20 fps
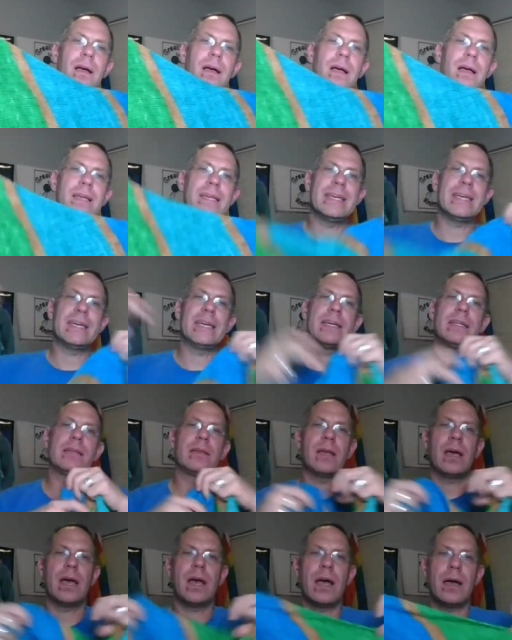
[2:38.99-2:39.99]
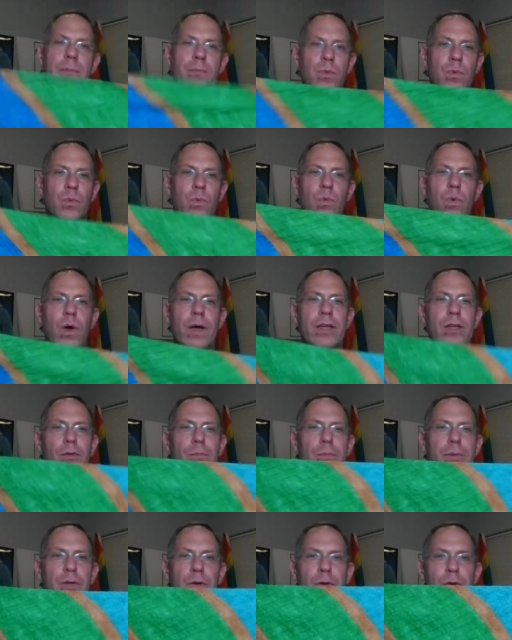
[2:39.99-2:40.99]
in royal
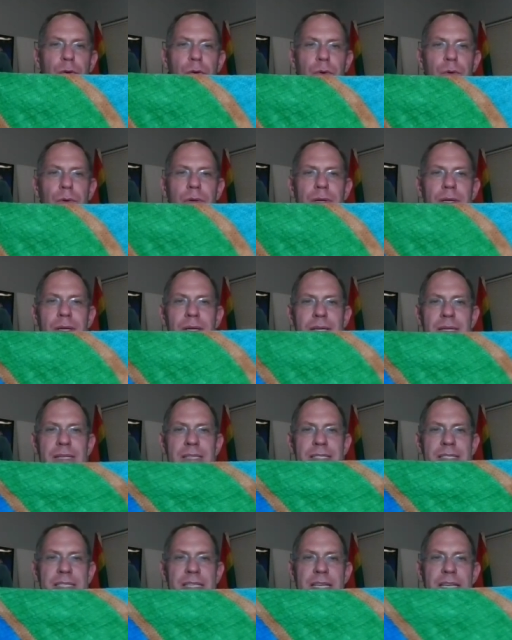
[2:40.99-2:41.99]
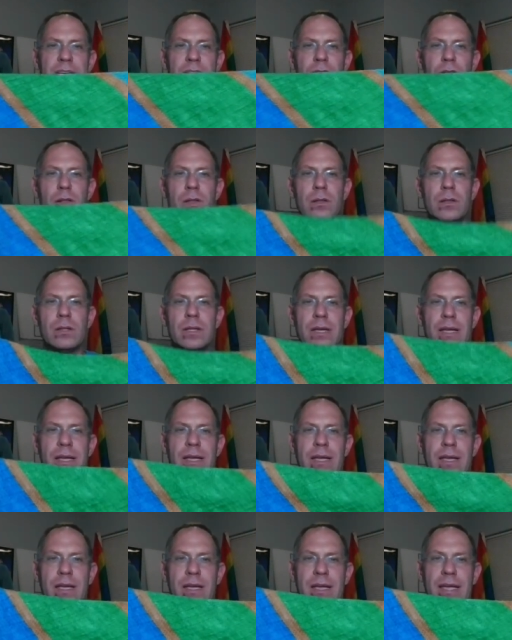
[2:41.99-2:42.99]
blue, teal,
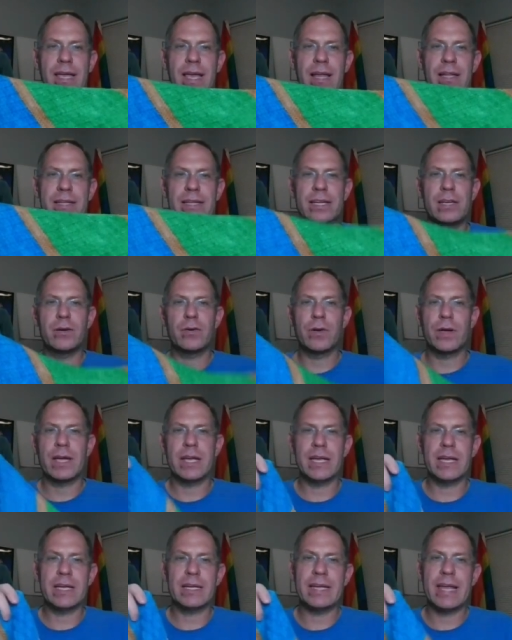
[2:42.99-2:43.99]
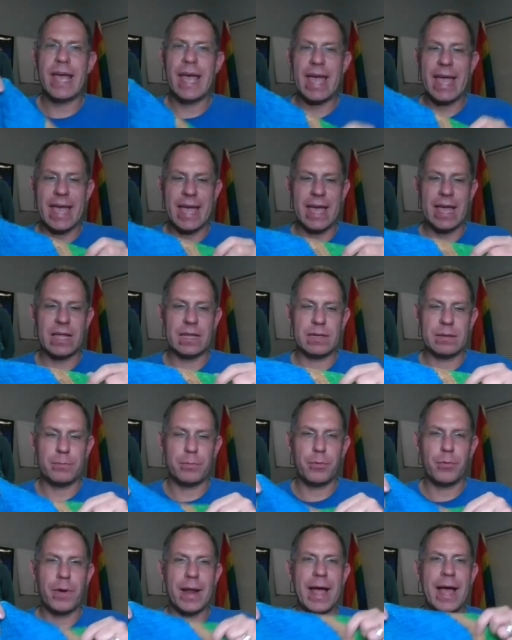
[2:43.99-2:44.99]
Kelly green, and
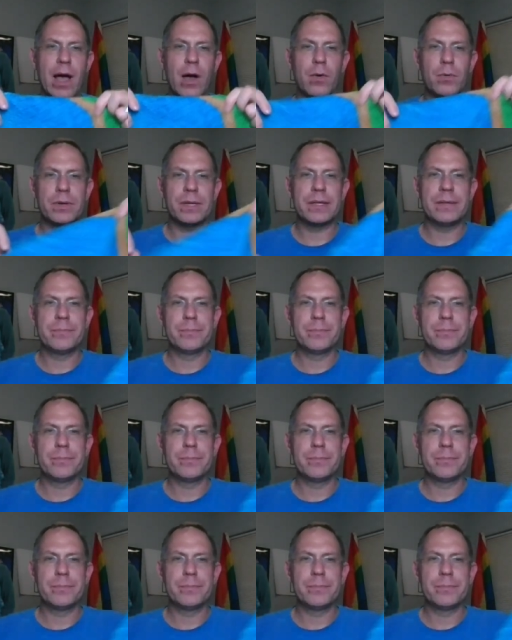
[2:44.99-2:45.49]
brown,